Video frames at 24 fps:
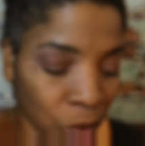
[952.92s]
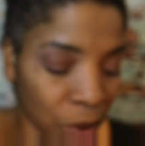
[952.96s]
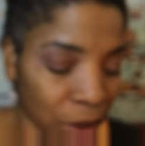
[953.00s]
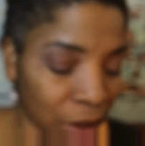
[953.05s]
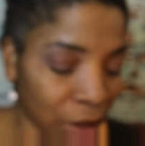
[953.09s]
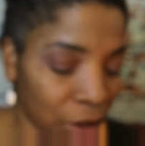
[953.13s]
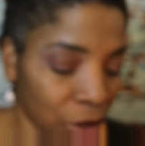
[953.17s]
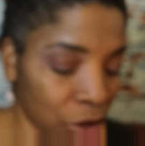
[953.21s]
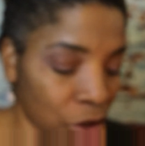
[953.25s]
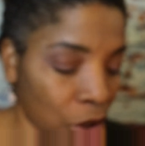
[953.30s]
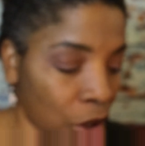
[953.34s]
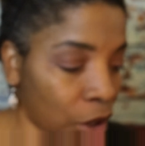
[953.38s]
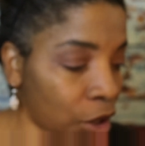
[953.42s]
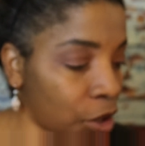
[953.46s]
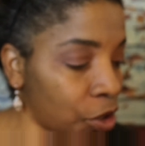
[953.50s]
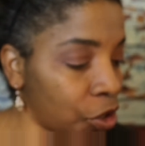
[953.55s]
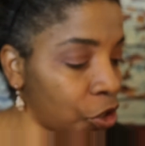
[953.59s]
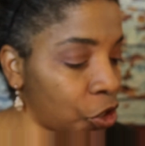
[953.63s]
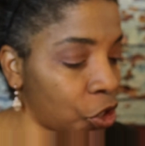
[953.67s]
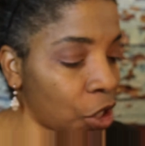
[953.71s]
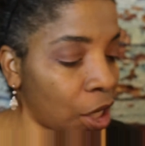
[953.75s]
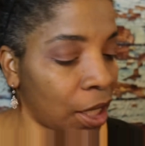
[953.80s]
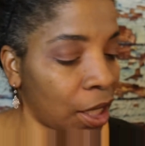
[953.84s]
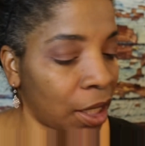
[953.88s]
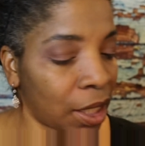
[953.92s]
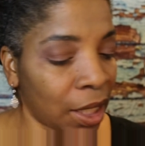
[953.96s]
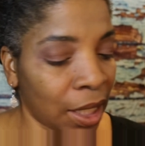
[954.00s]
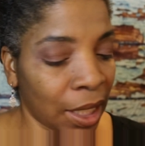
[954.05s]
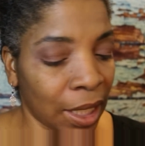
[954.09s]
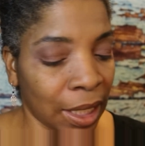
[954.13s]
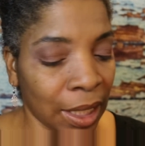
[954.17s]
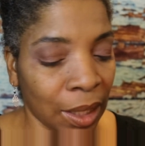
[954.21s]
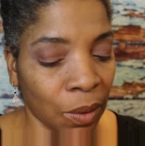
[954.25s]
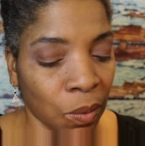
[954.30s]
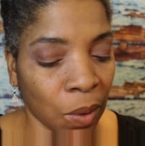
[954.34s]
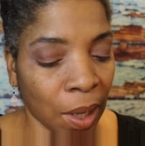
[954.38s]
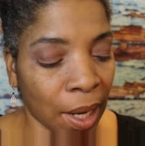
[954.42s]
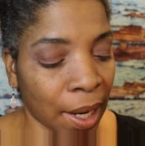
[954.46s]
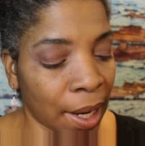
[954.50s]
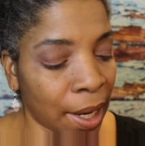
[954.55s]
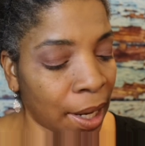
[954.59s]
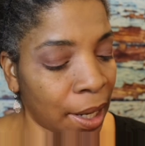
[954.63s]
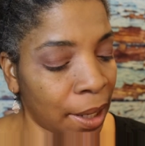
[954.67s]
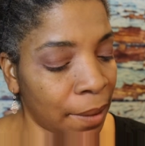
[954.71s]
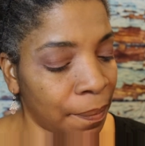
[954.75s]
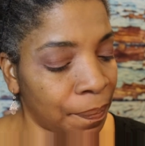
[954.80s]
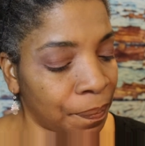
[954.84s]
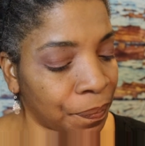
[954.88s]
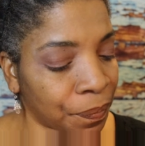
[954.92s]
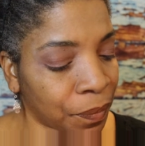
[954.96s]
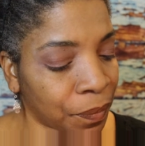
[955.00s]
with the darker shade anyway.